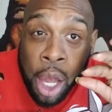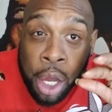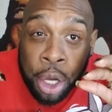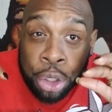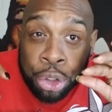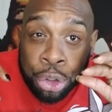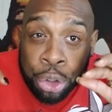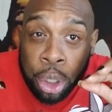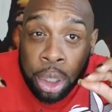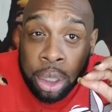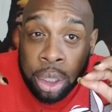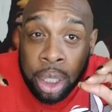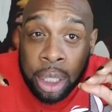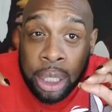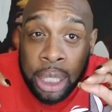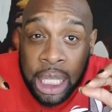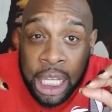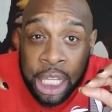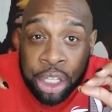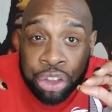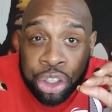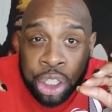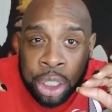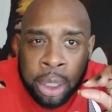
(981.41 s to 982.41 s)
You're a little
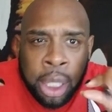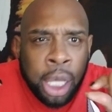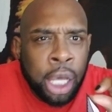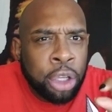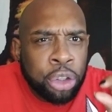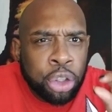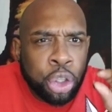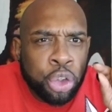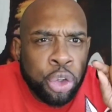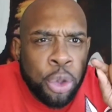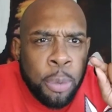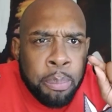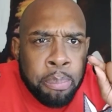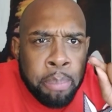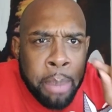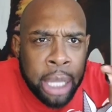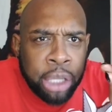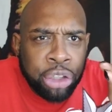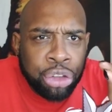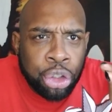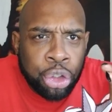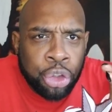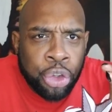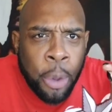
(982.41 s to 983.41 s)
legion. So you make
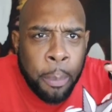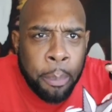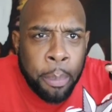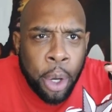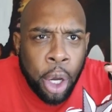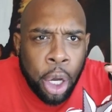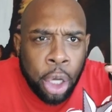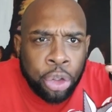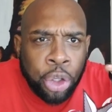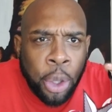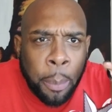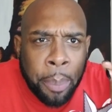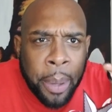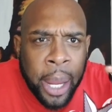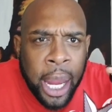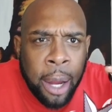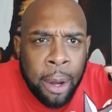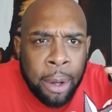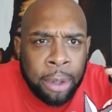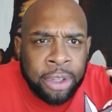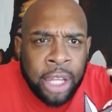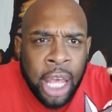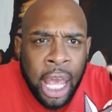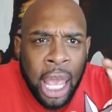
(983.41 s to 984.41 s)
sure you bug your
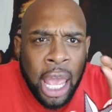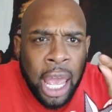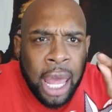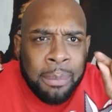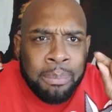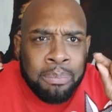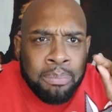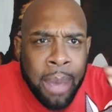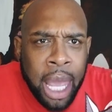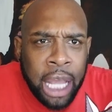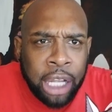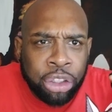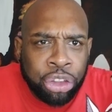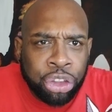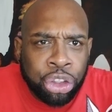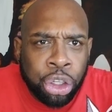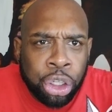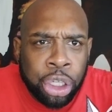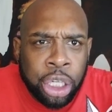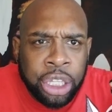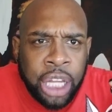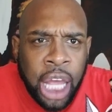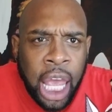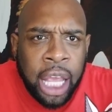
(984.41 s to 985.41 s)
parents and make
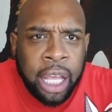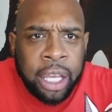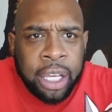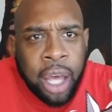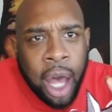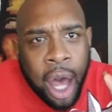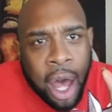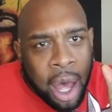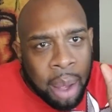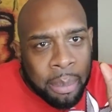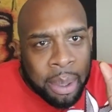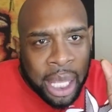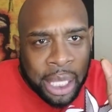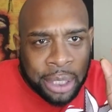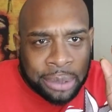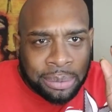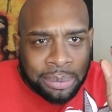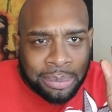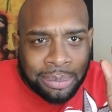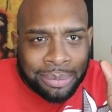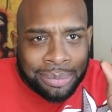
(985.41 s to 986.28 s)
sure that they comment,